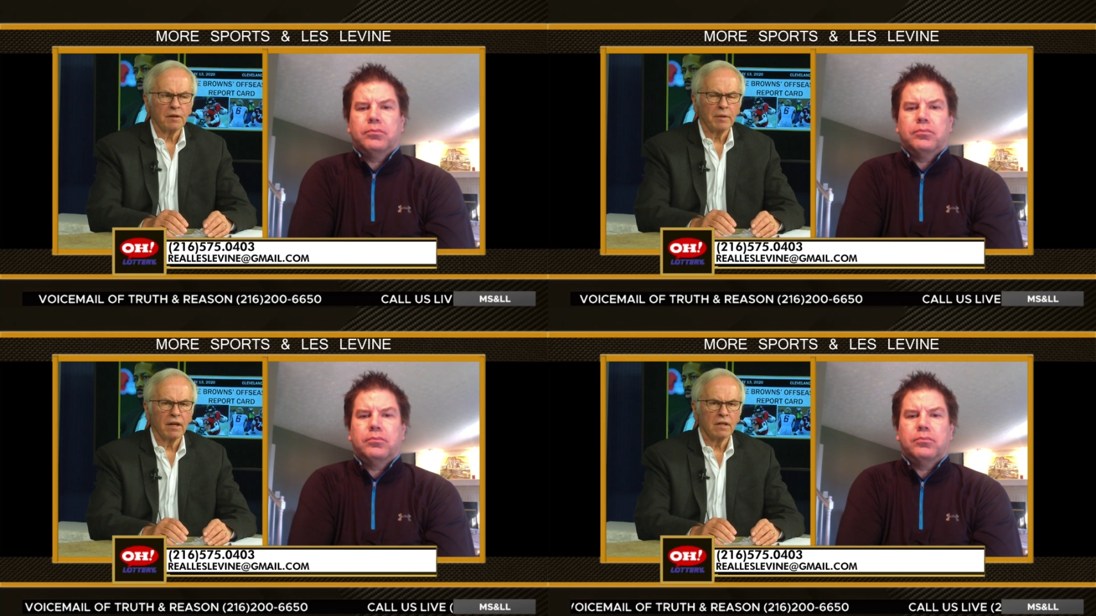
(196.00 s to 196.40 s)

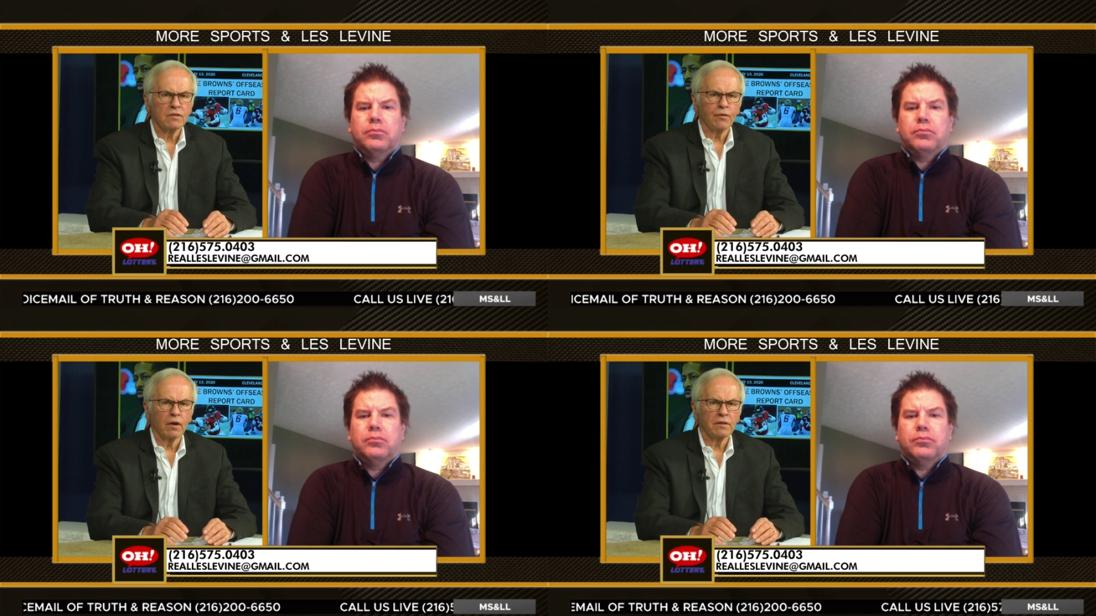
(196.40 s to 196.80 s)

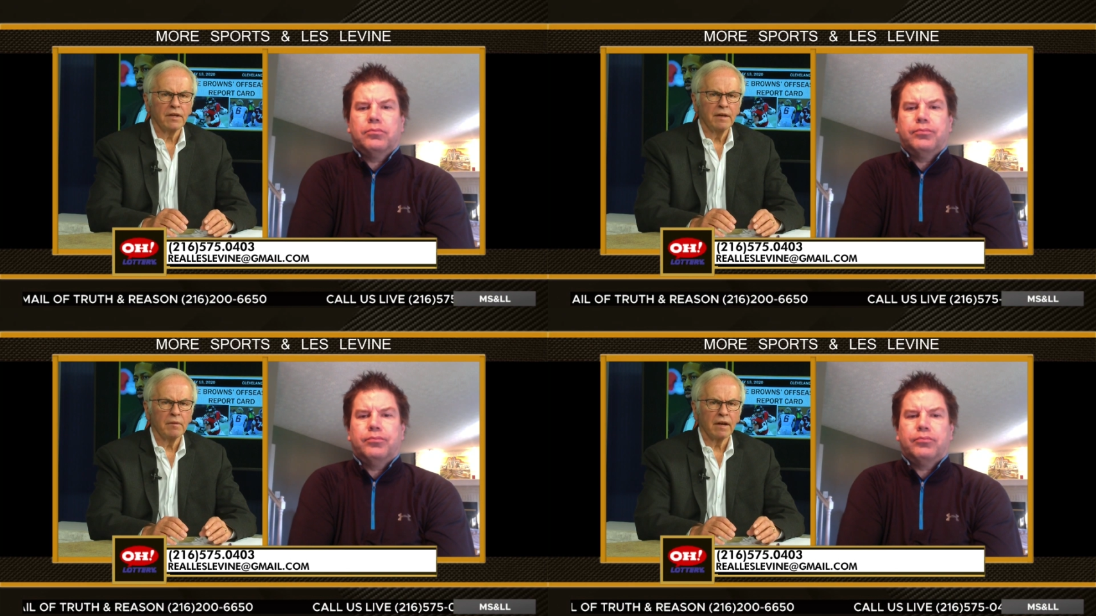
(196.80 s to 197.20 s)
Speaker 1: because for a
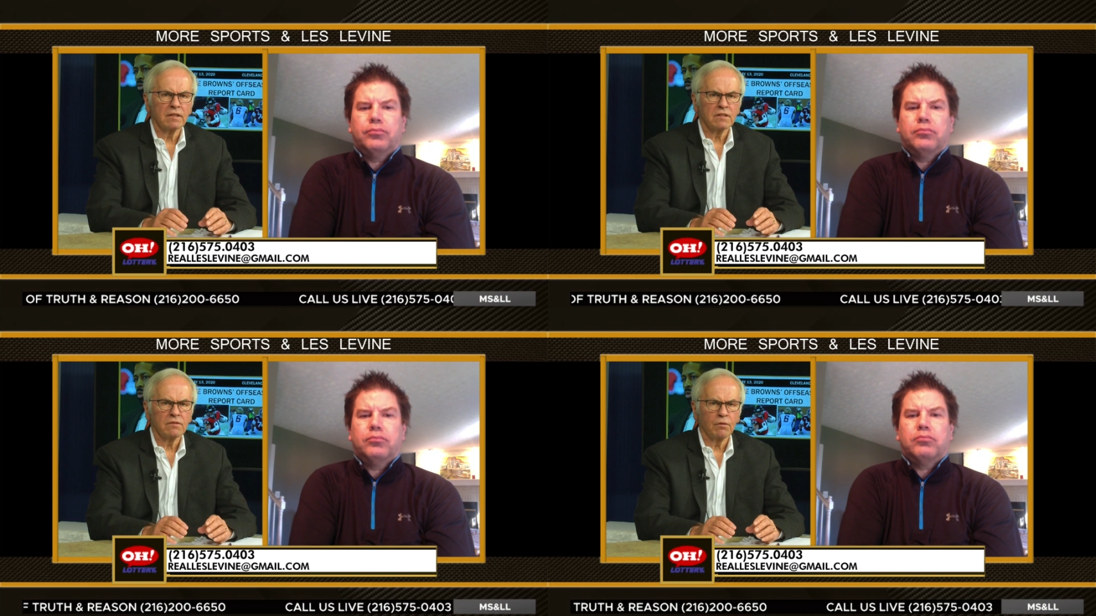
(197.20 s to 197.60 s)
team that
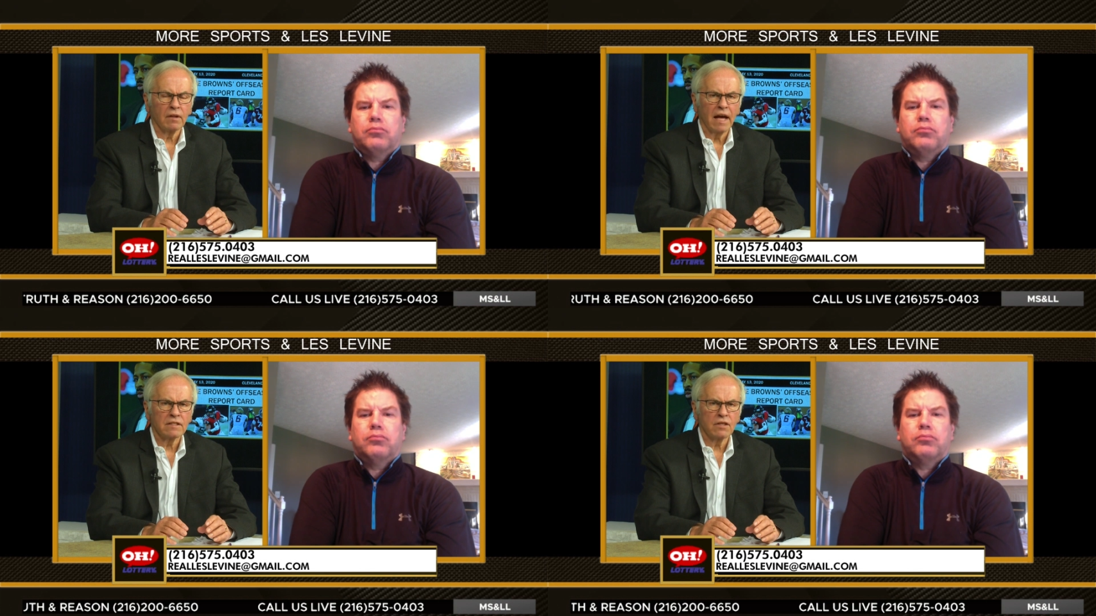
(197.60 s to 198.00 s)
is
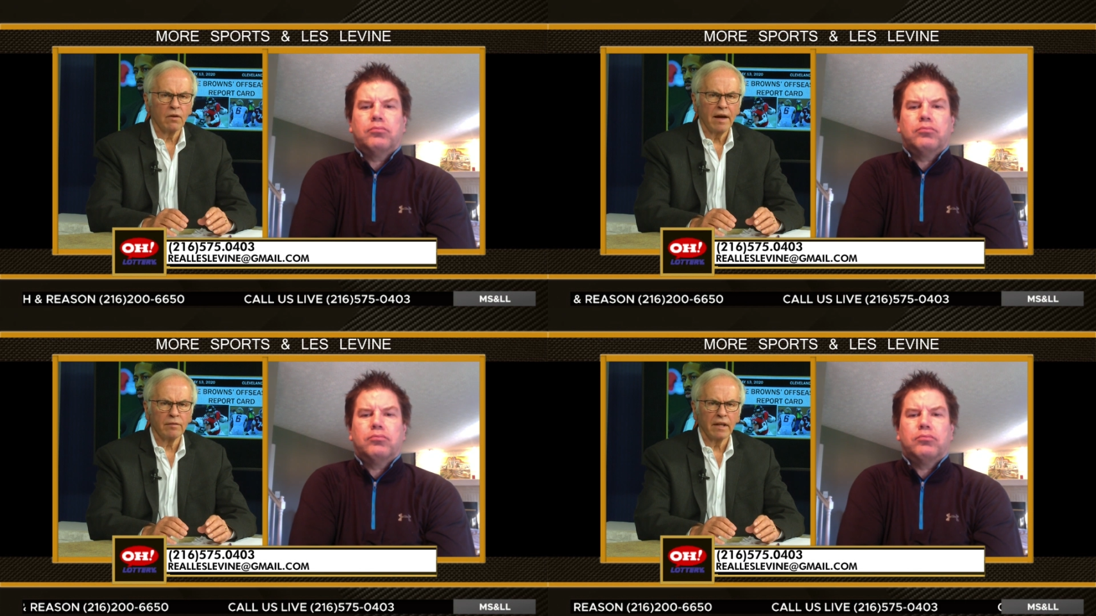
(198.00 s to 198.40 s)
relies so
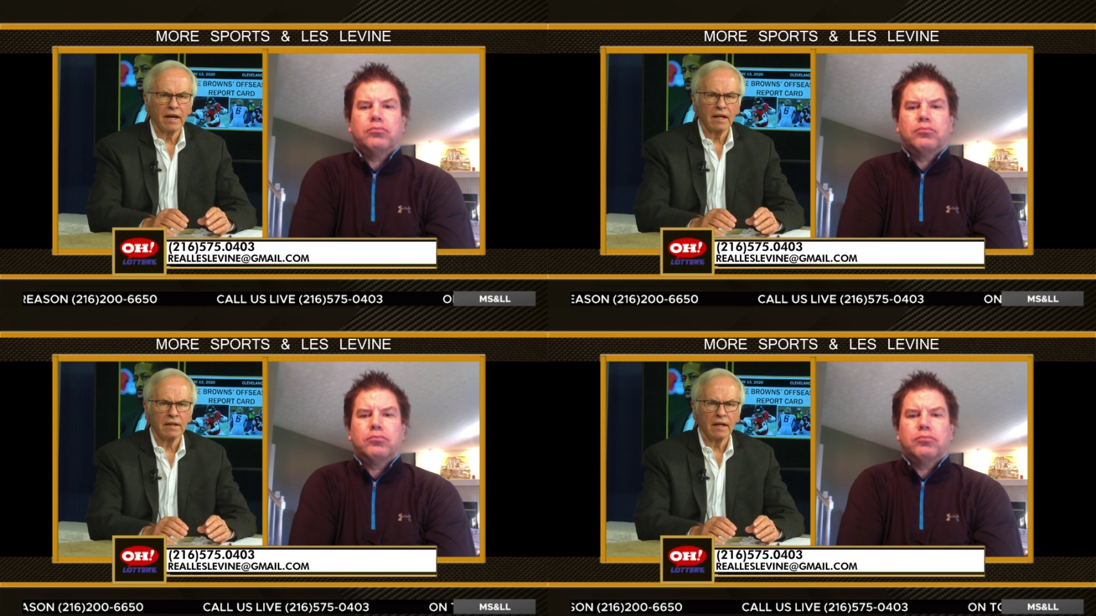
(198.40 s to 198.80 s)
heavily
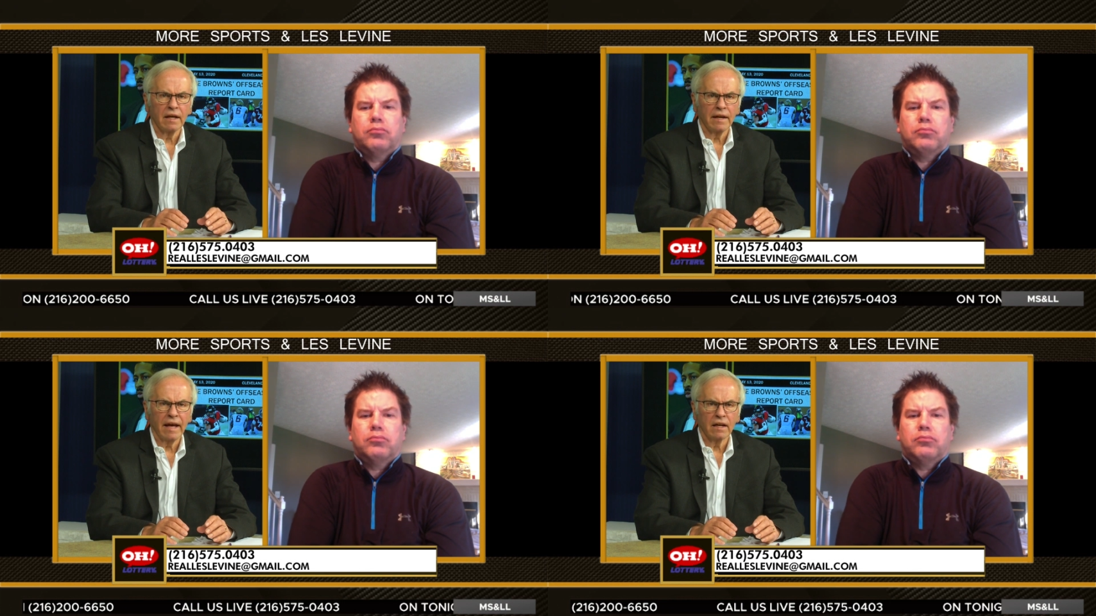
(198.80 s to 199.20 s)
on,
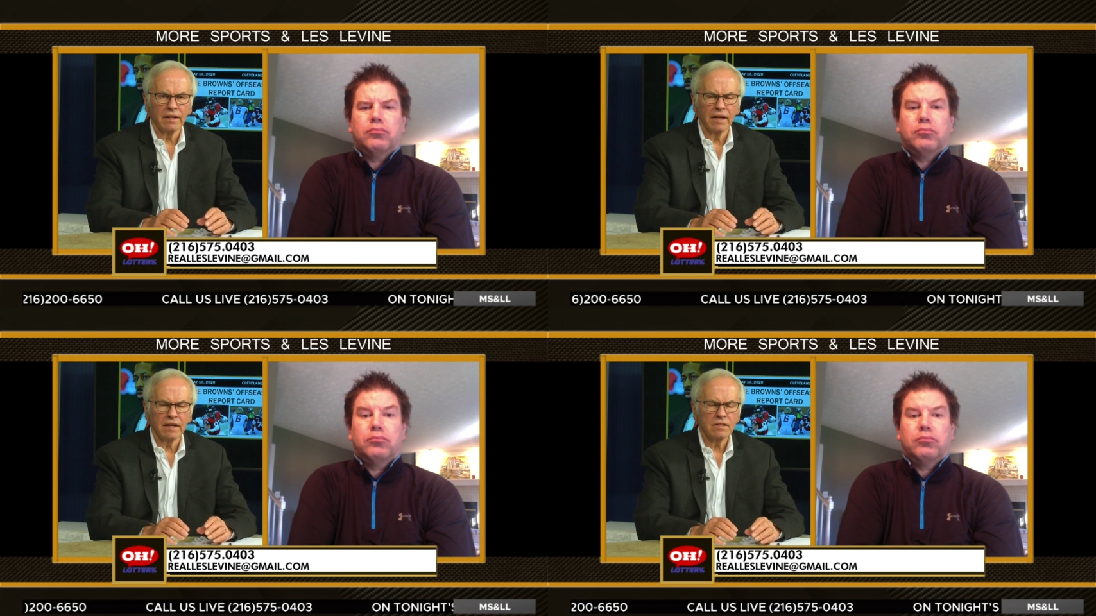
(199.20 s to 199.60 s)
on
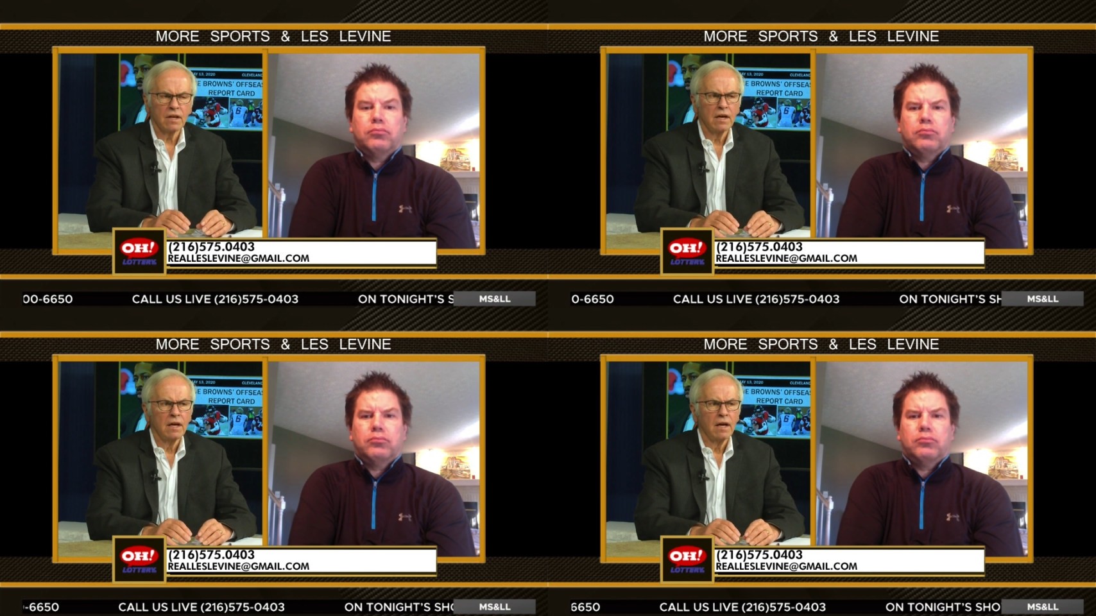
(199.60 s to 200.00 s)
analytics,
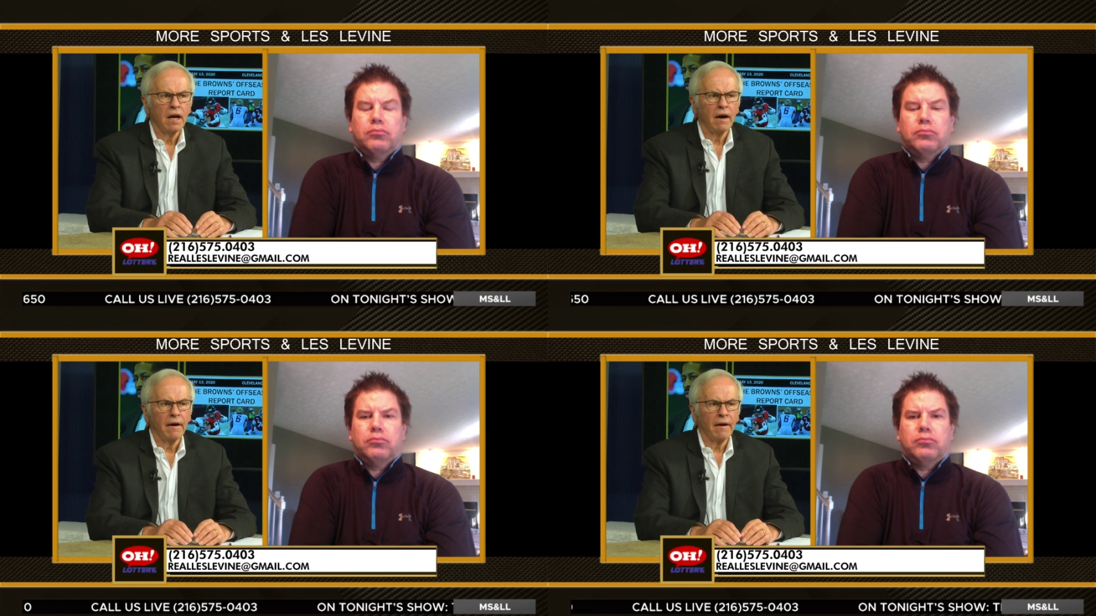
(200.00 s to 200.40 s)

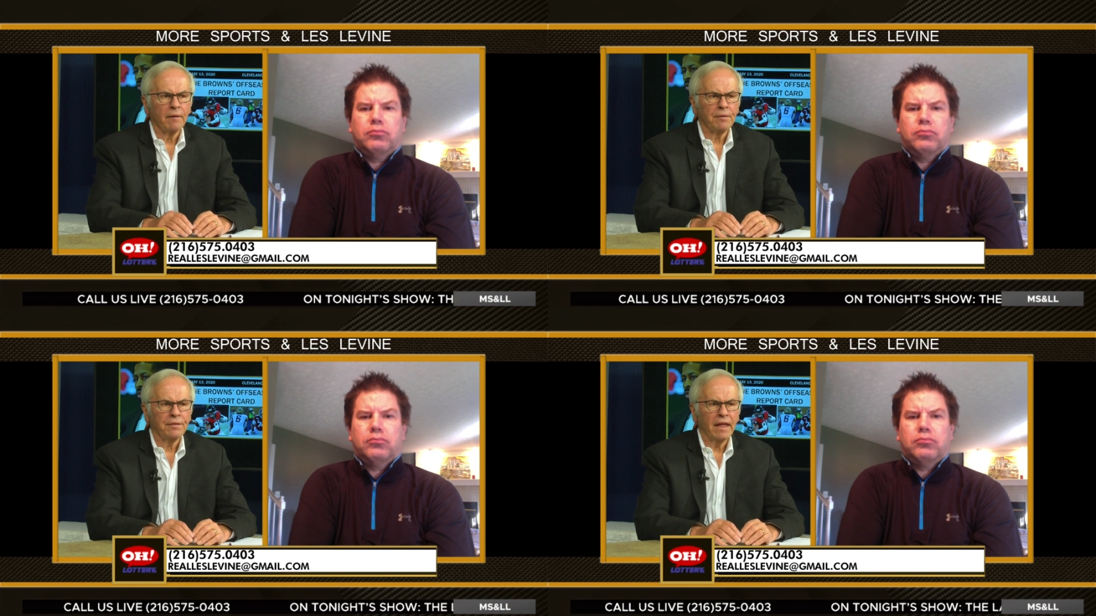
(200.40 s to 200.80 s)

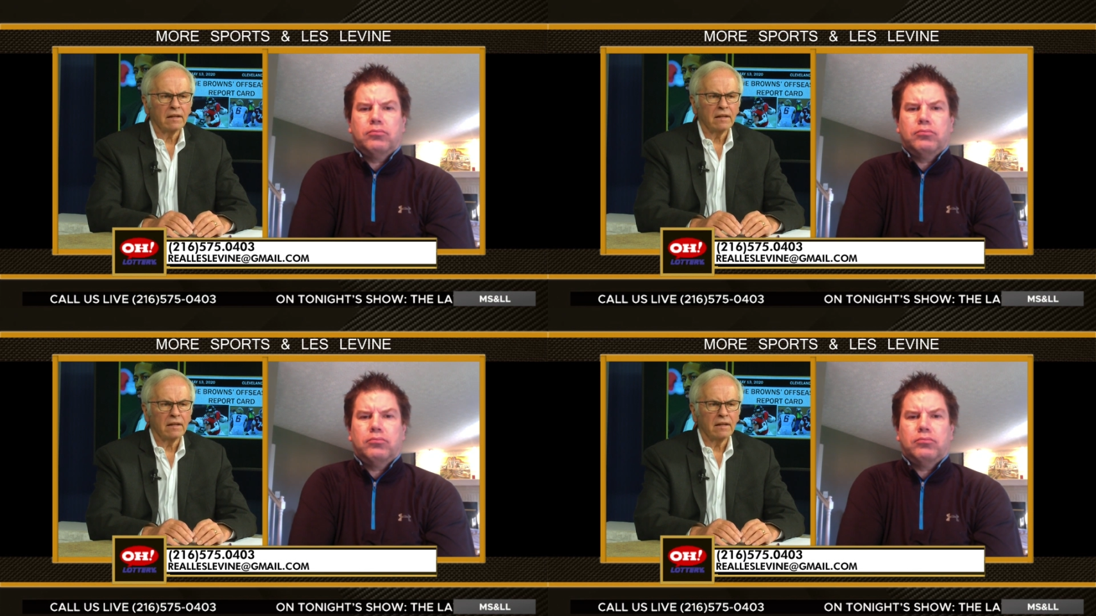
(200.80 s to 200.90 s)
uh, that